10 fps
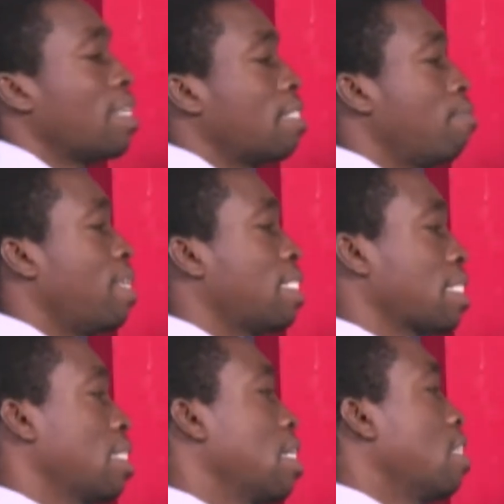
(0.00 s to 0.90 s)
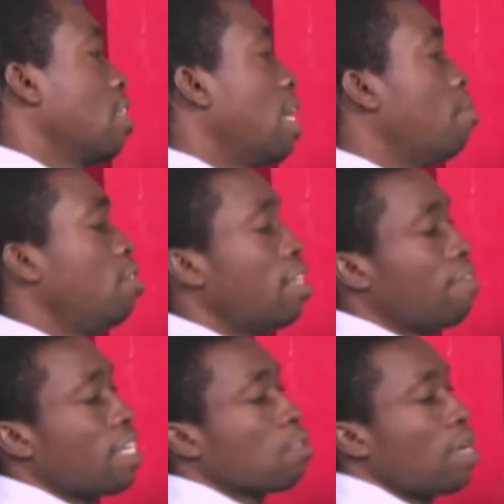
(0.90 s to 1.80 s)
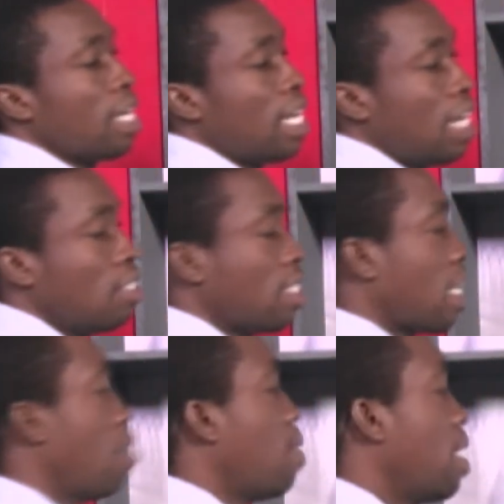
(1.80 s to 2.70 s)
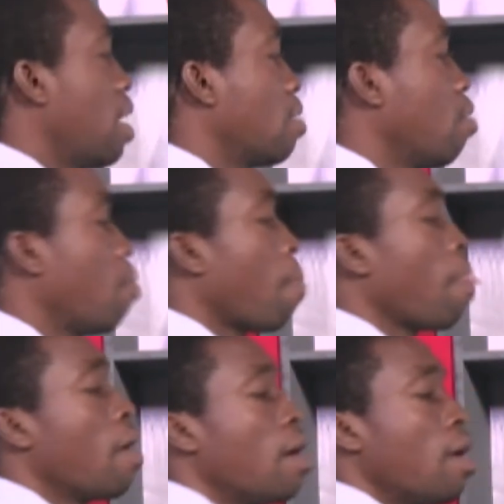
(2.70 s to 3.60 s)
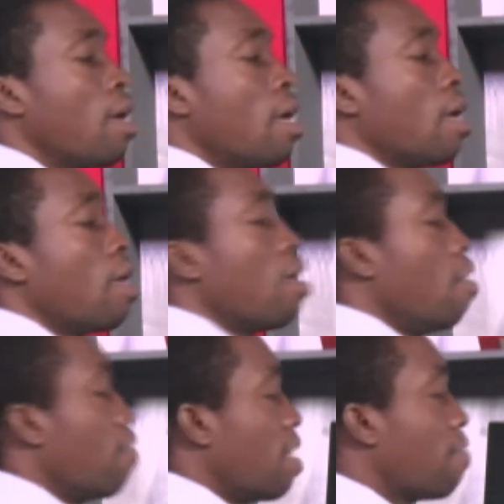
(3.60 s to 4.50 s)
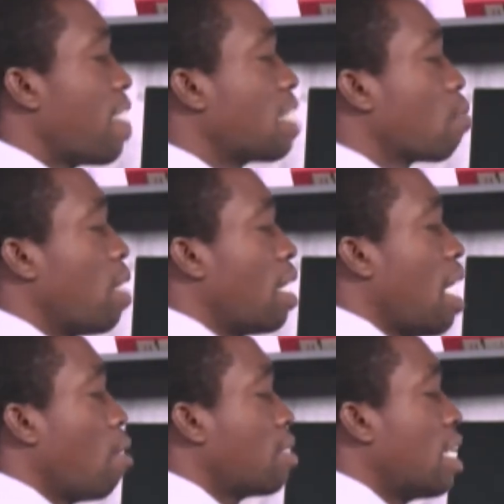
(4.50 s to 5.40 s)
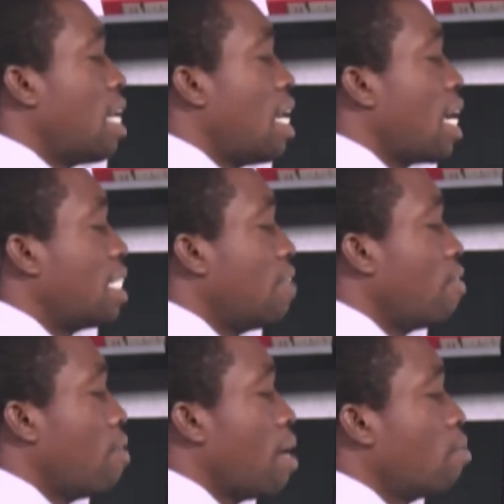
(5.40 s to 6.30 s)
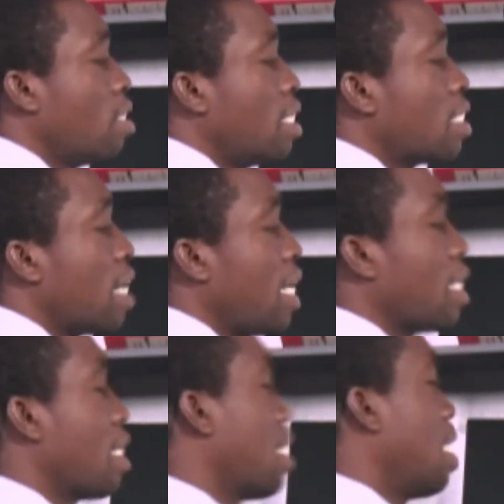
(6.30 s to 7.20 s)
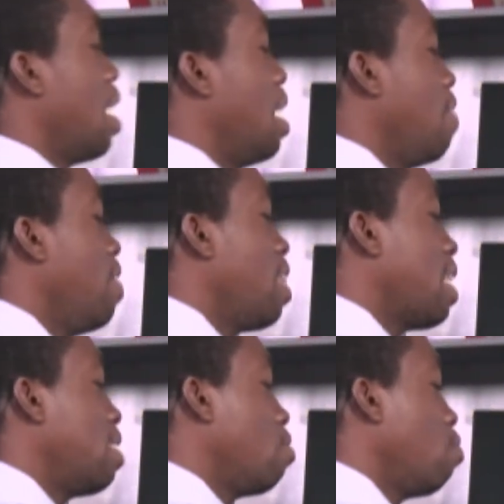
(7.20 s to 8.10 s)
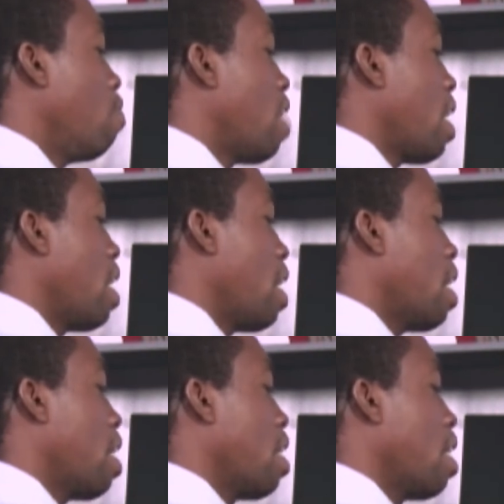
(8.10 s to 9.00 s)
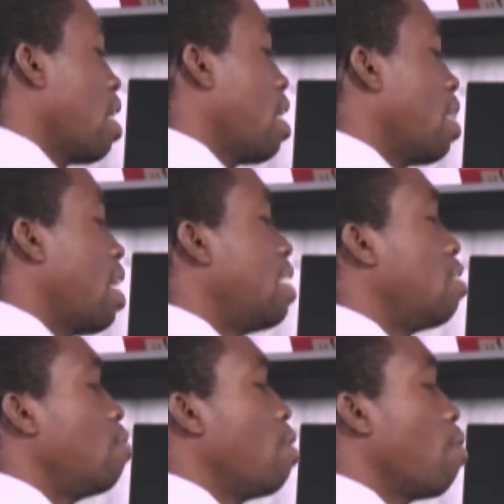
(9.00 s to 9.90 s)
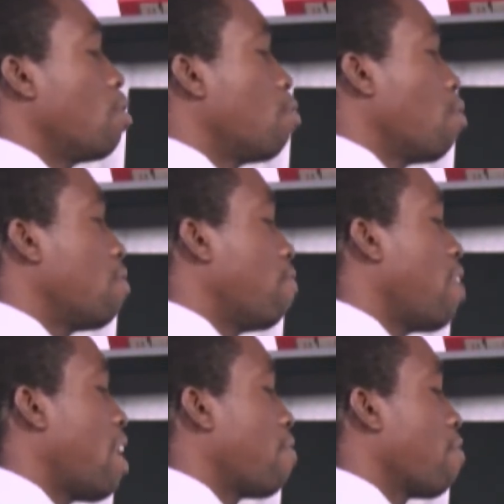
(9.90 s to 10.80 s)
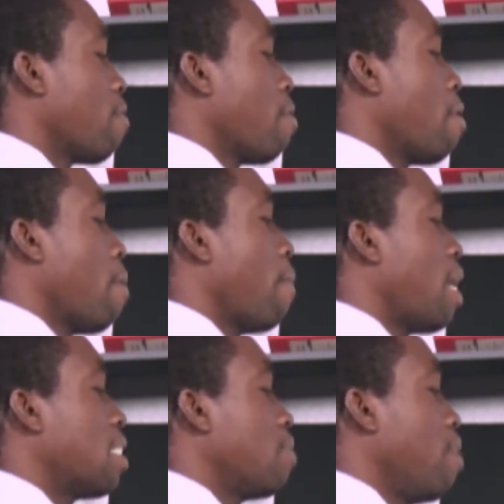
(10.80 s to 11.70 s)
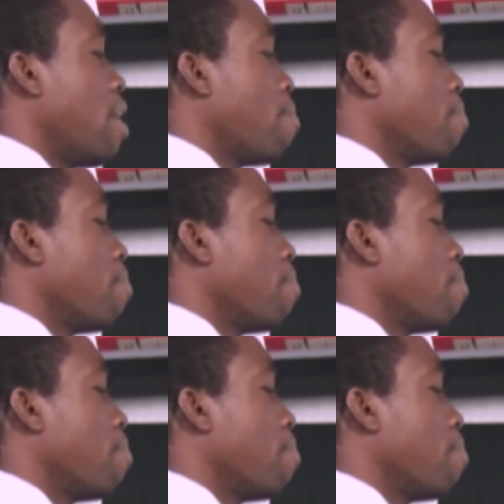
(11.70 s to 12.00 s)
the best. So let me do the first one here, then I do the second one here. So for the first one, I will send a negative 3m to this side, leaving 32 over here. 32 equal to what? 5 plus 3m.